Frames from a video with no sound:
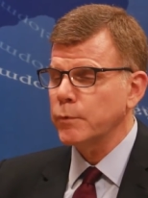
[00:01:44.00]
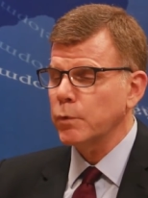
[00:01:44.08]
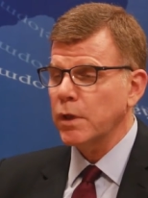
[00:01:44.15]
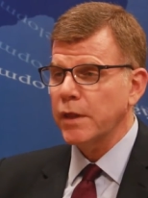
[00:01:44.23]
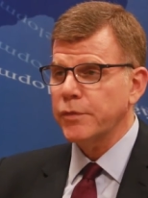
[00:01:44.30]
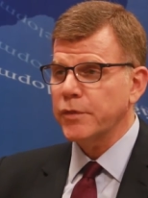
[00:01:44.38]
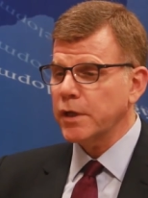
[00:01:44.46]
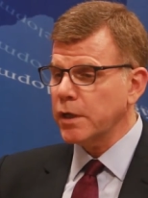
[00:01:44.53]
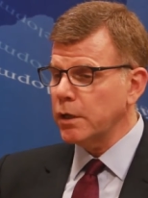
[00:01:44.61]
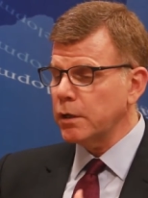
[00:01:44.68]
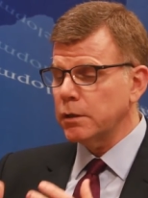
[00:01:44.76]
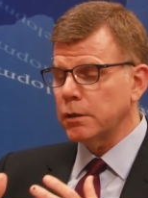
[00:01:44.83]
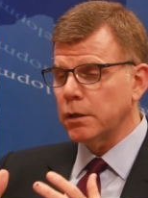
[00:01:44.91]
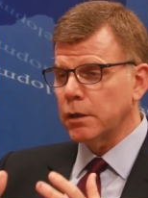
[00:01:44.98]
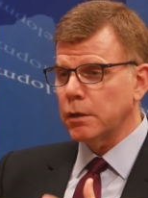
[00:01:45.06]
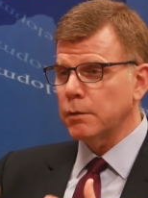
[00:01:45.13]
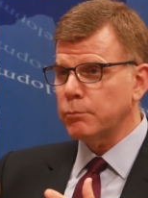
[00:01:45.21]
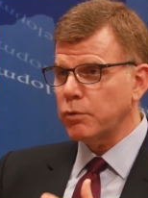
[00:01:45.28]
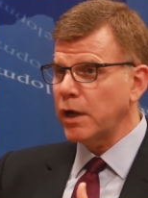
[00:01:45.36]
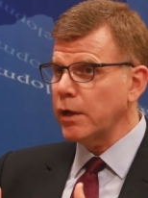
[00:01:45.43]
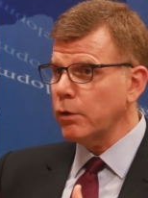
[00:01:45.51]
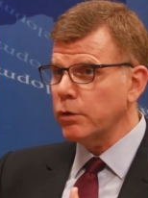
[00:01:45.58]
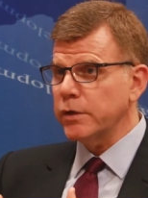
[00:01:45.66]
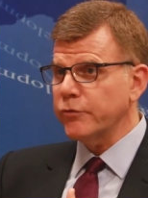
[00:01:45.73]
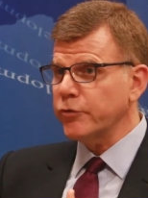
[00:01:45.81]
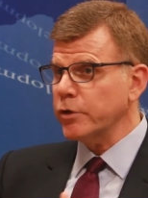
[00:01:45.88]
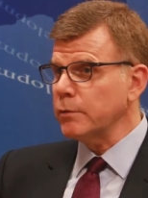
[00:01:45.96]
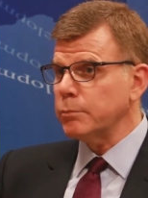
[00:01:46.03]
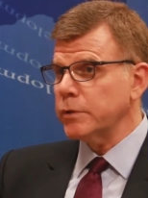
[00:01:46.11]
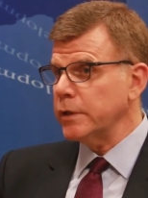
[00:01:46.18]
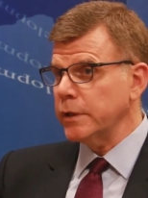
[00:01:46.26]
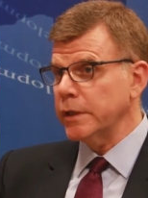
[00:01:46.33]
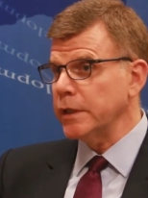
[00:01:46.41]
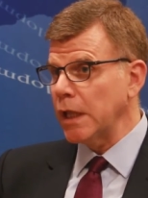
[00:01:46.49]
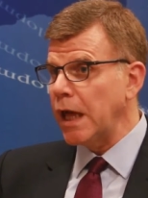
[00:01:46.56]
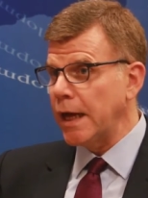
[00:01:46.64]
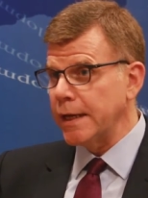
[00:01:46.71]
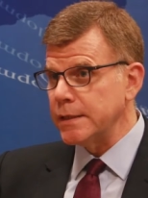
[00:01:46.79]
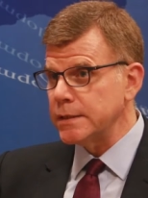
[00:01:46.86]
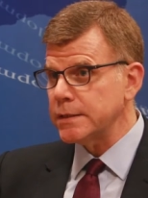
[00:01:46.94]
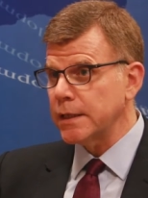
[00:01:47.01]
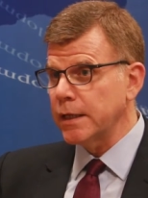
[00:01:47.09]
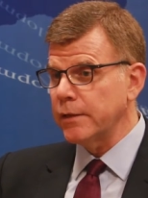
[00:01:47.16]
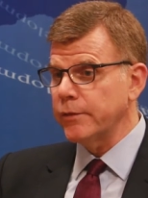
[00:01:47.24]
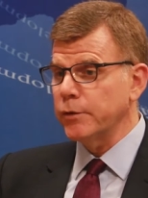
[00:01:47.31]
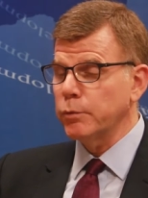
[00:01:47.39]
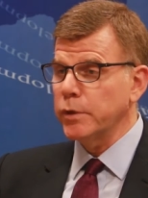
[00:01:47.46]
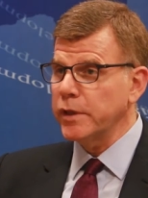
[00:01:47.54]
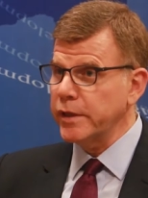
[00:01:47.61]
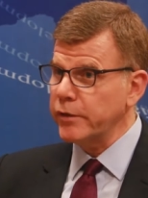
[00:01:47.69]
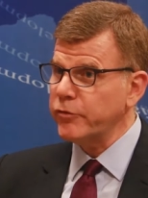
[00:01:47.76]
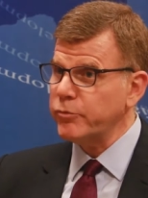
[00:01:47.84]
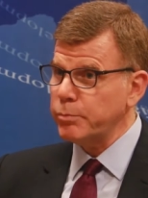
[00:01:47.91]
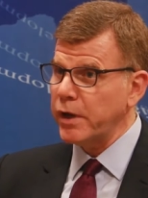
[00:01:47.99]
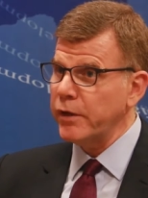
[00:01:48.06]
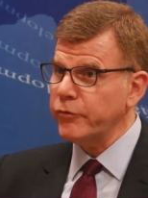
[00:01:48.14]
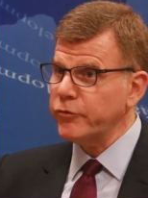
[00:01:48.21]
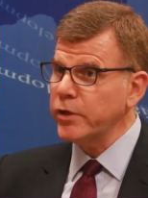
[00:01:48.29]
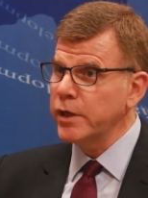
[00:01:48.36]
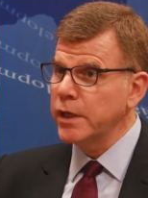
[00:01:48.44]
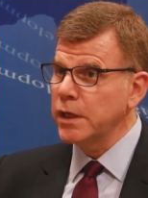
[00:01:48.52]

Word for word: Well, I think our, our priorities are completely aligned, and they're really expressed